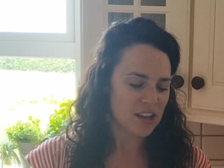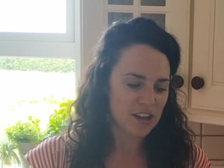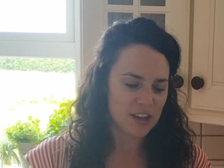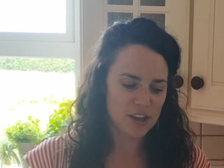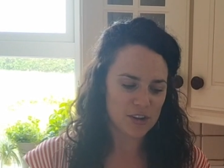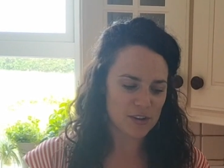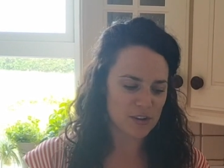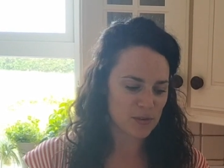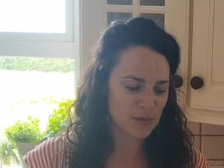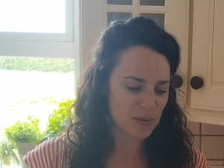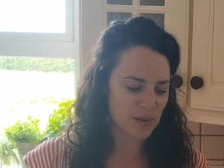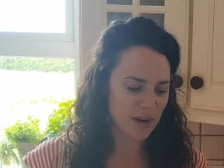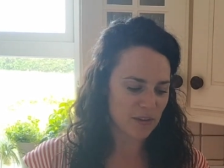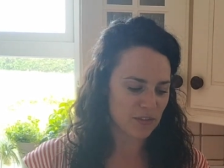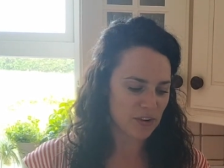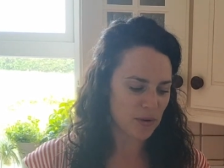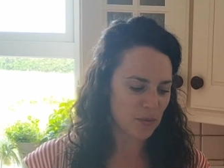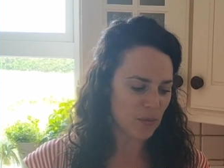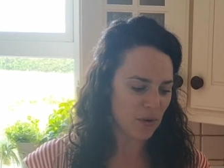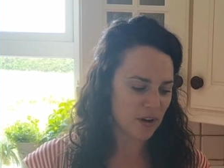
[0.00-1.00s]
You can use
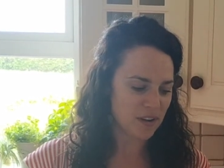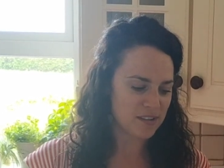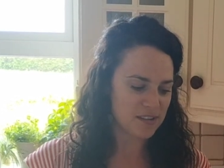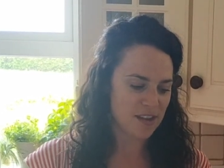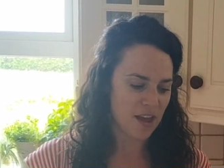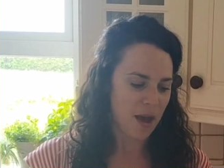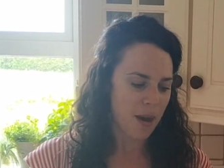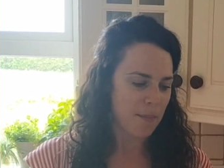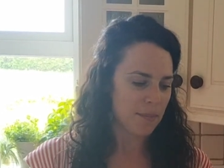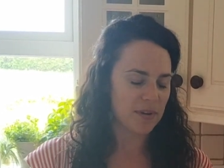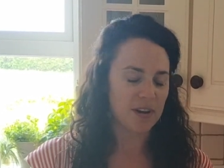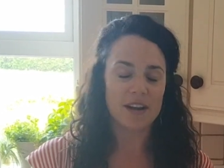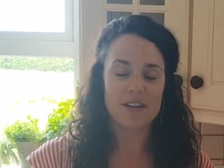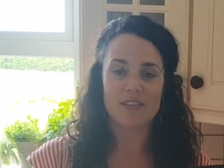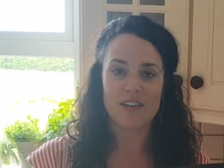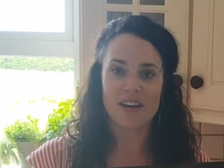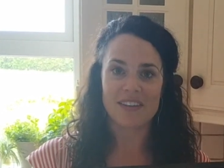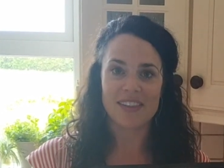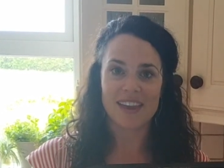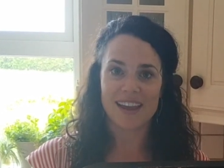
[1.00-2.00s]
whatever you want, but I
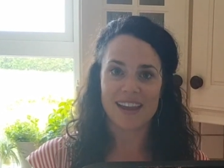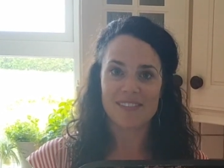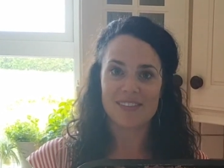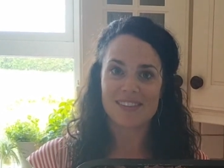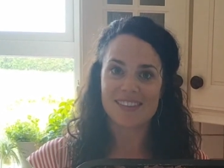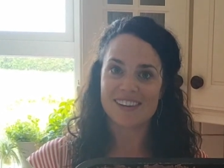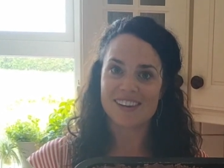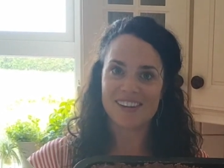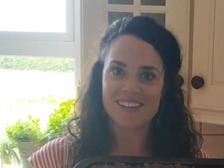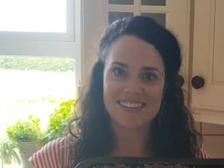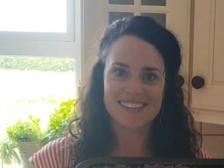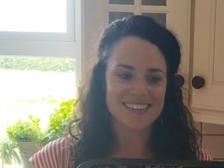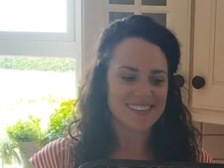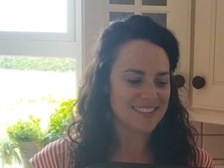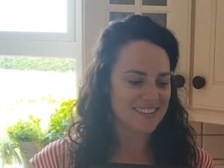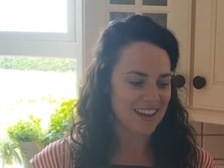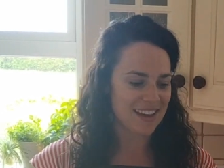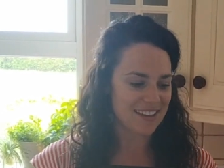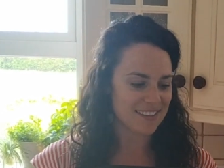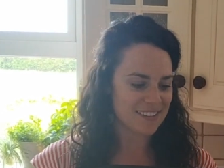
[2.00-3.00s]
find that gives the
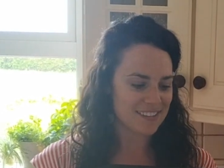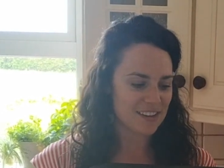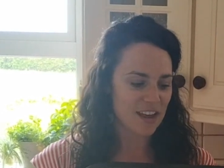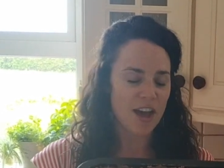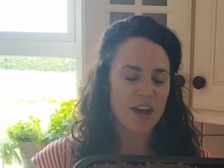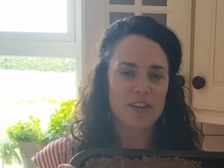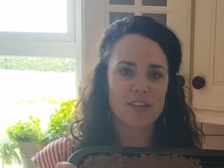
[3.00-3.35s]
nicest taste.